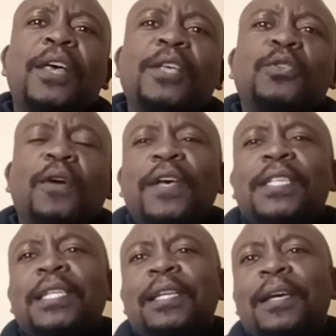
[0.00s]
there's
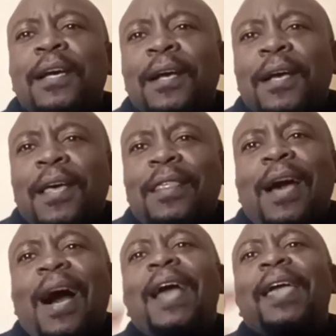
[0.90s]
obviously the
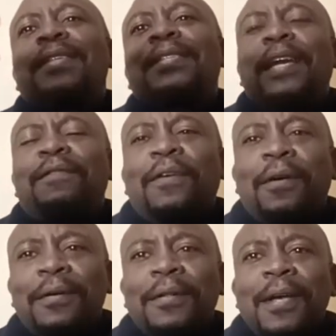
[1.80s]
highest level